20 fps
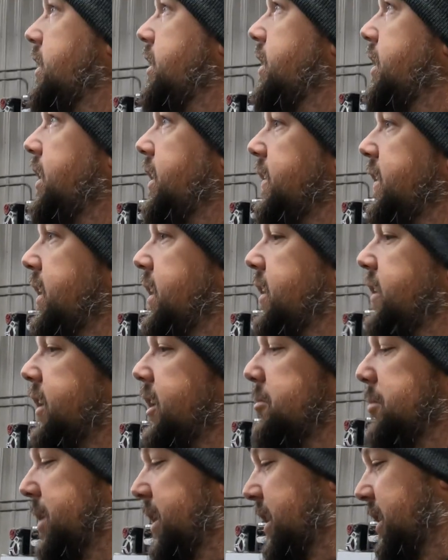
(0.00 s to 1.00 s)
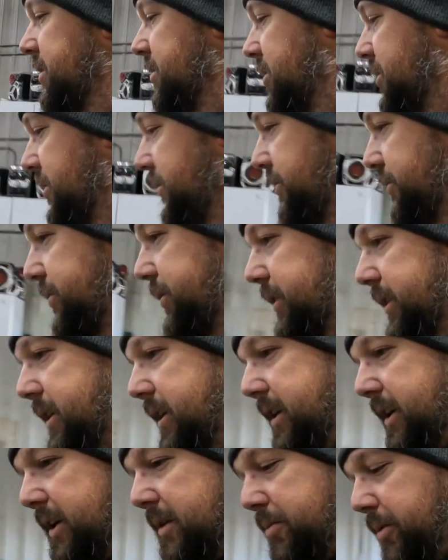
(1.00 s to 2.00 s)
And then I'll get mine
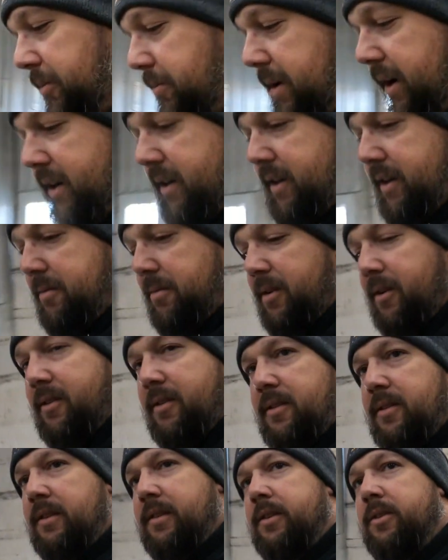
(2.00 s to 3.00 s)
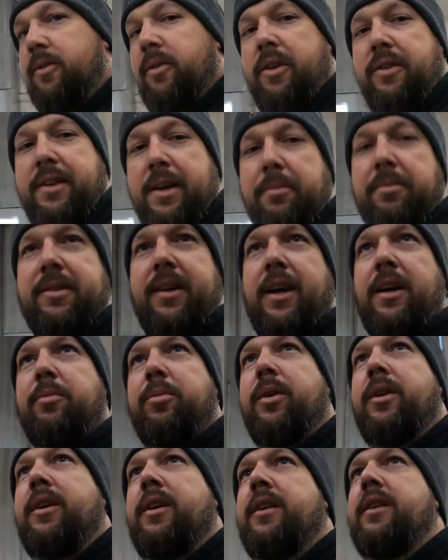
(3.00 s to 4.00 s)
hopefully put back on tomorrow, or the temp tag
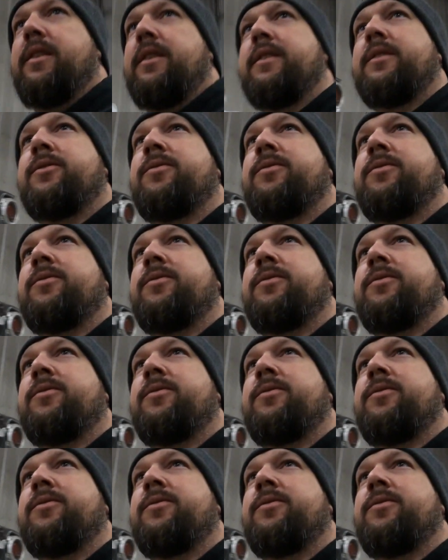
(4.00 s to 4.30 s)
put in.